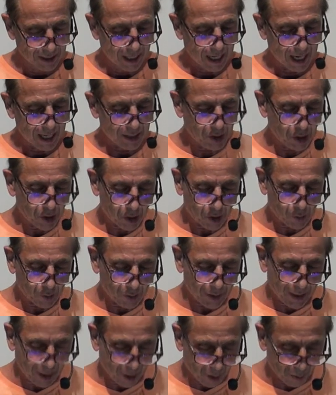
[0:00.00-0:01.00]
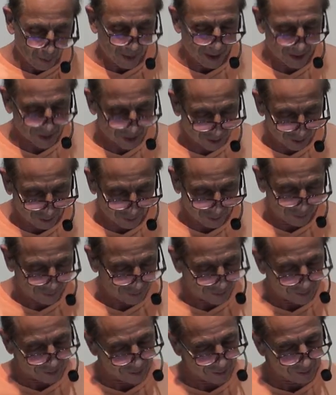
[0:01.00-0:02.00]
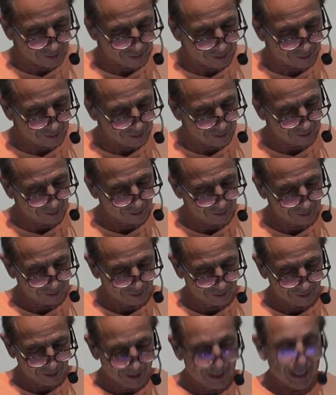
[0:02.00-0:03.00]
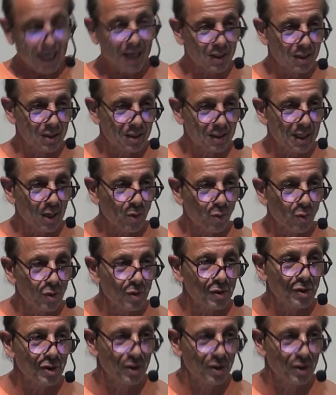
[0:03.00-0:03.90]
I just couldn't help myself. Yes, that word